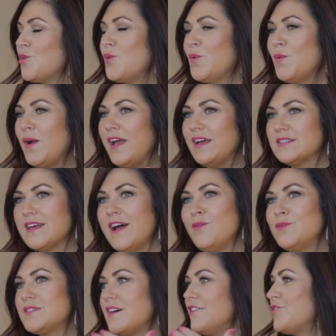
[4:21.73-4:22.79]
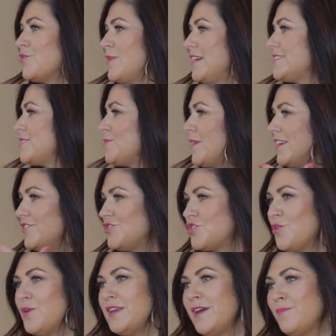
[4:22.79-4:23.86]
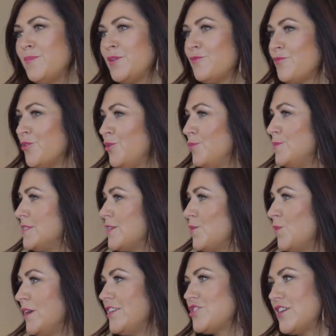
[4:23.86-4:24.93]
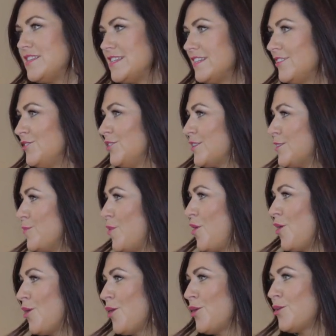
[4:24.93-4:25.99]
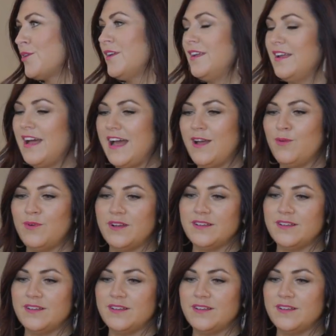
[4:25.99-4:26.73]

so as I was underestimated, showing up in rooms in which I didn't look the part, I